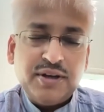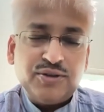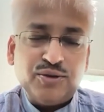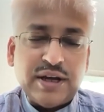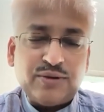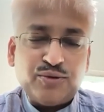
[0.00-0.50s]

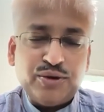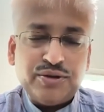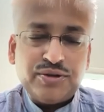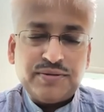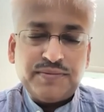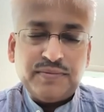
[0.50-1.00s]
So that
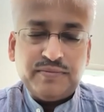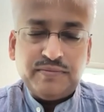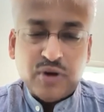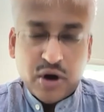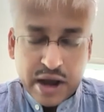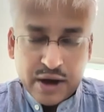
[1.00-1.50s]
was
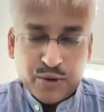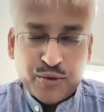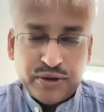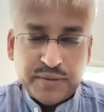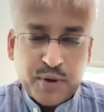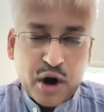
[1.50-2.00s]

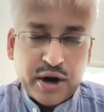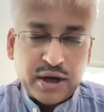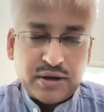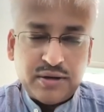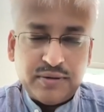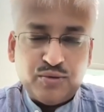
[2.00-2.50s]
acquired. The
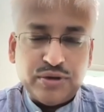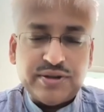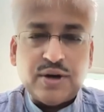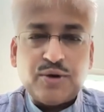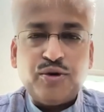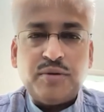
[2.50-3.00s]
product
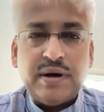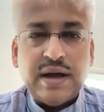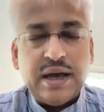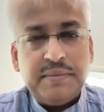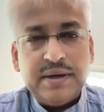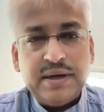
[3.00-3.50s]
was acquired by
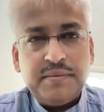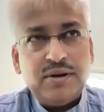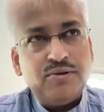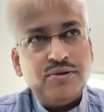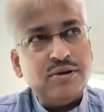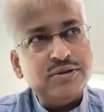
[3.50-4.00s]
IBM
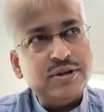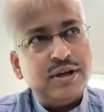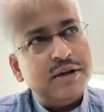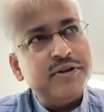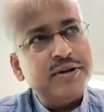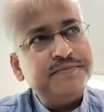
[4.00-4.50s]
in
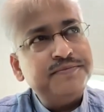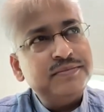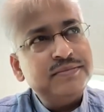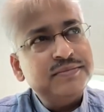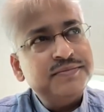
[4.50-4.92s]
2011.